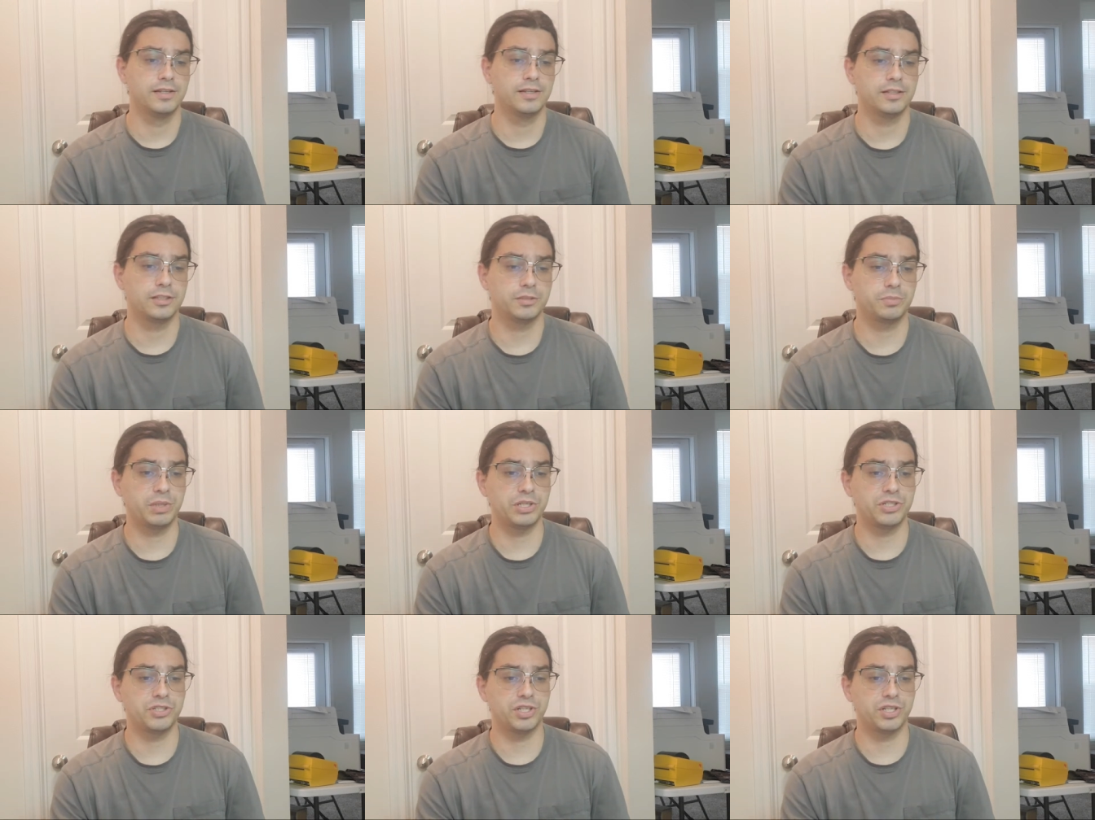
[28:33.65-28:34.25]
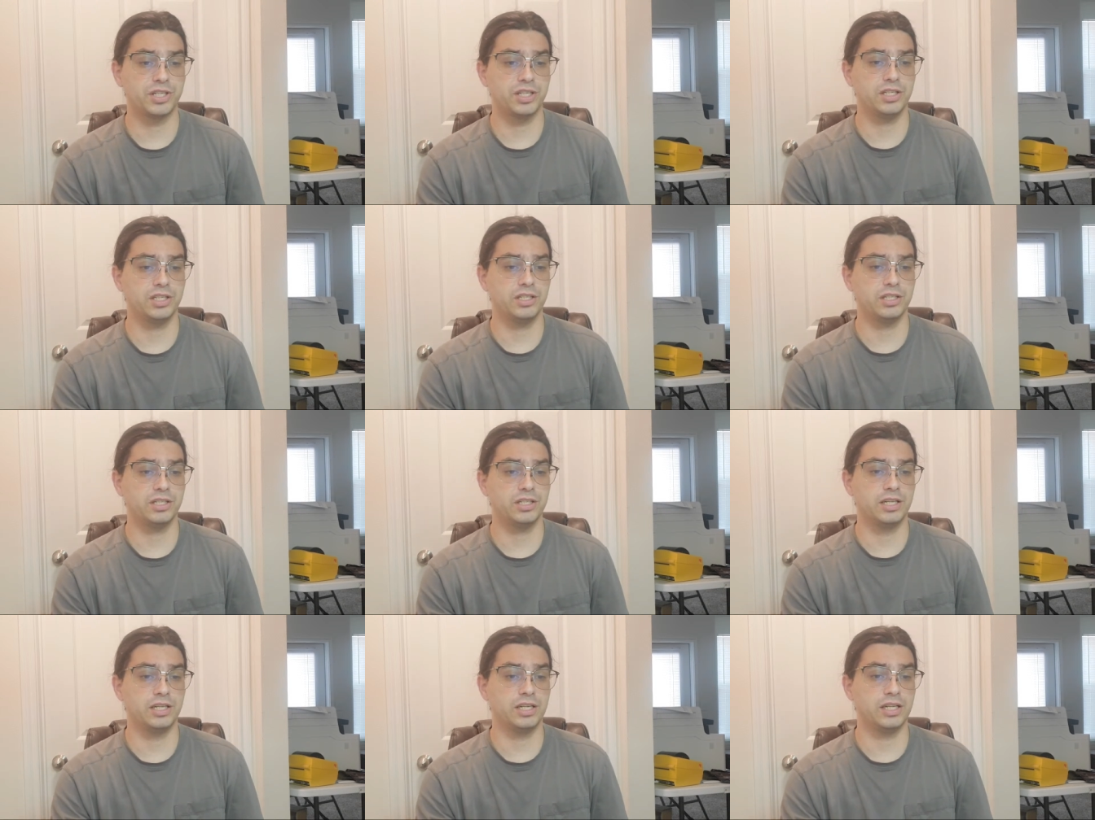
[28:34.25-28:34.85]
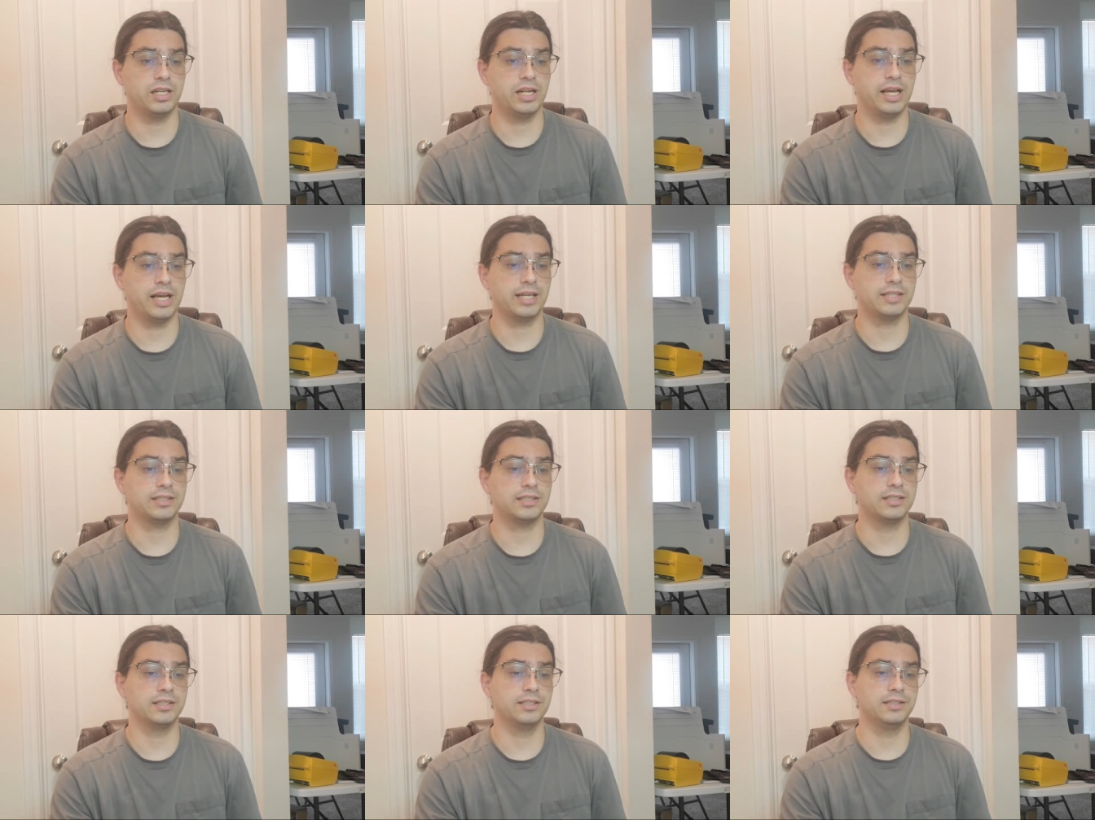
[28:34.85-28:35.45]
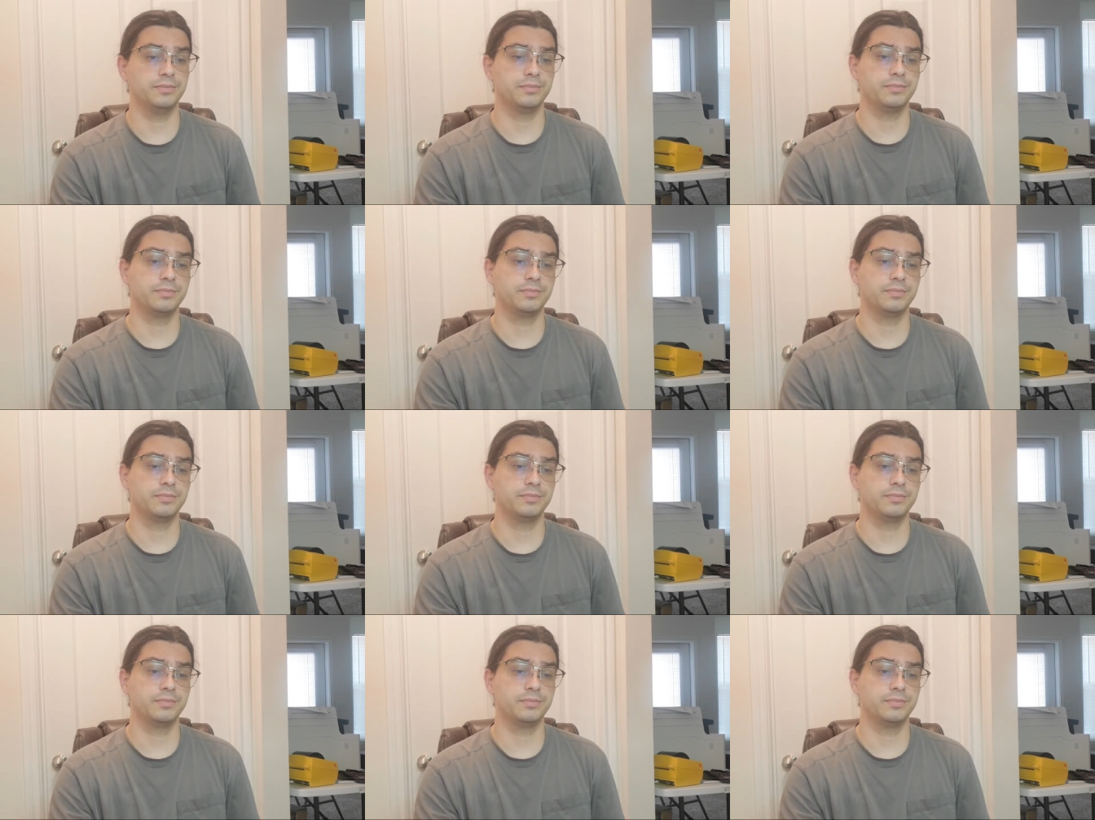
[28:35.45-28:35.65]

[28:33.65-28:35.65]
especially in an accident.